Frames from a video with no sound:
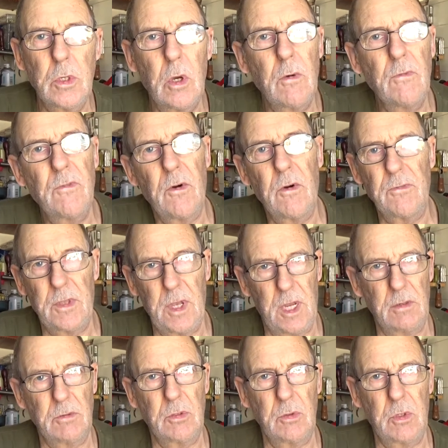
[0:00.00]
I've done
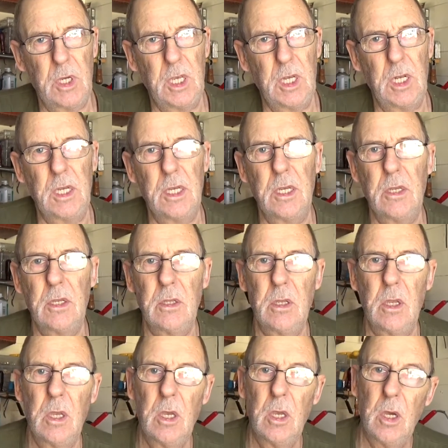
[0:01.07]
up some kindling and
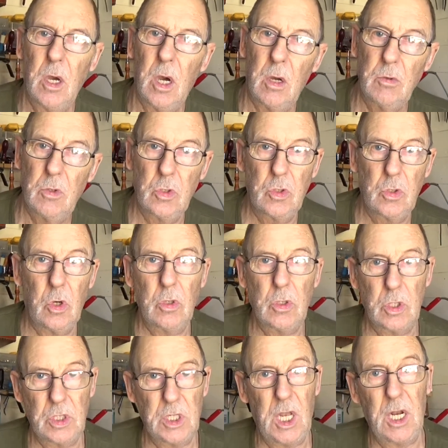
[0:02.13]
I'm just trying to
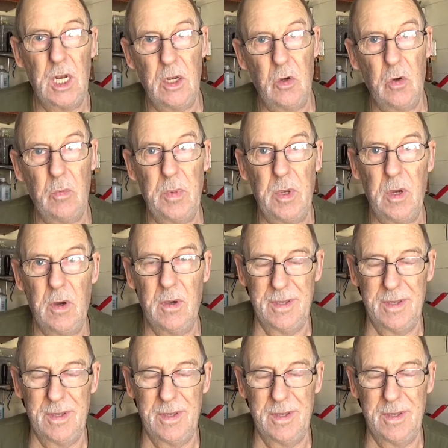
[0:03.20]
sell a little bit.